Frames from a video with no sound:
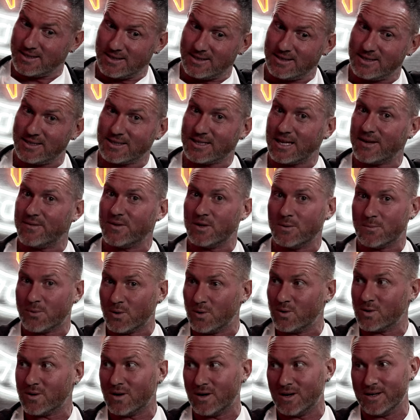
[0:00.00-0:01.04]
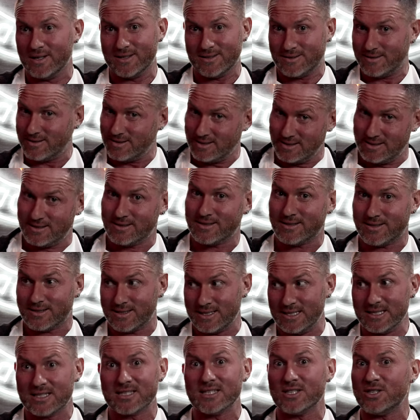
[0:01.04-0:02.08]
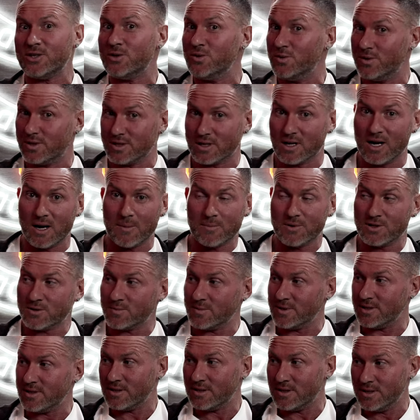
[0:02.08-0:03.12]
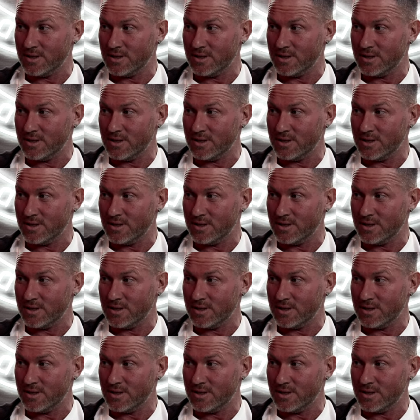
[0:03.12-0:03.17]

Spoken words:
just having a pro card, it's a huge accomplishment.